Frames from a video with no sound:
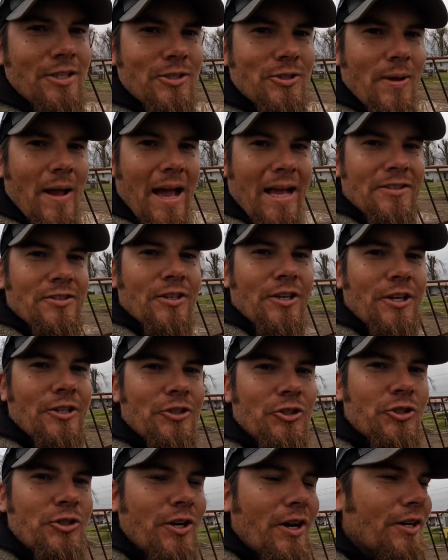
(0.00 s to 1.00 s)
So as the
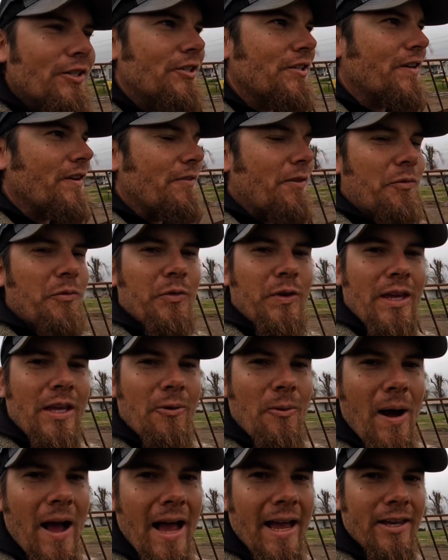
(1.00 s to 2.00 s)
construction of the
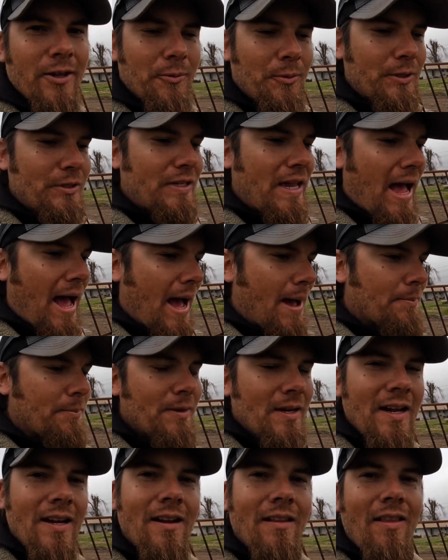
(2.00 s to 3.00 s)
feed wagon was happening,